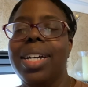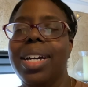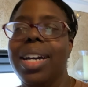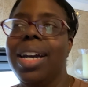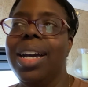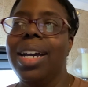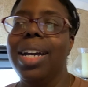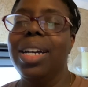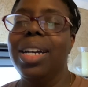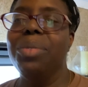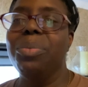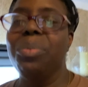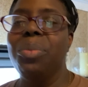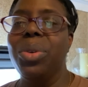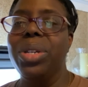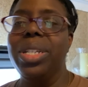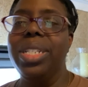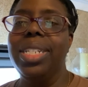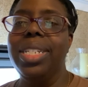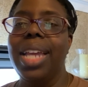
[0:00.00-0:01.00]
uh,
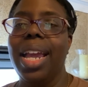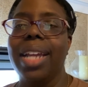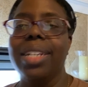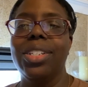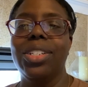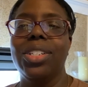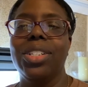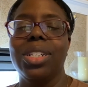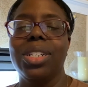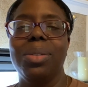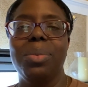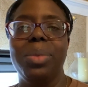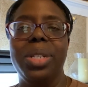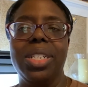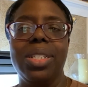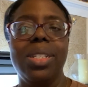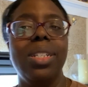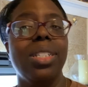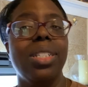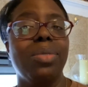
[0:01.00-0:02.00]
wood texture,
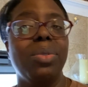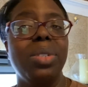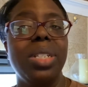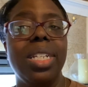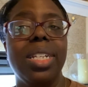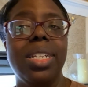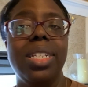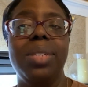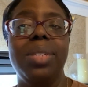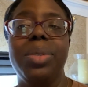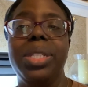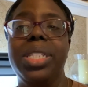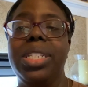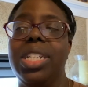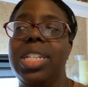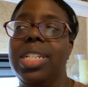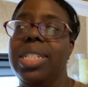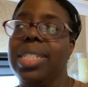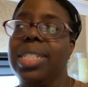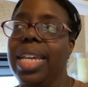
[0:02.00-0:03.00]
which looks really good with
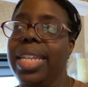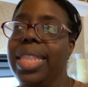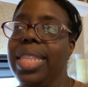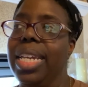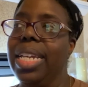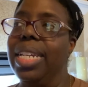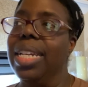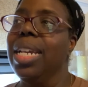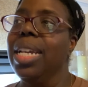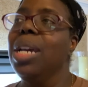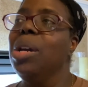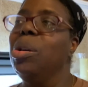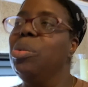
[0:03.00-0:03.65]
jeans, I think.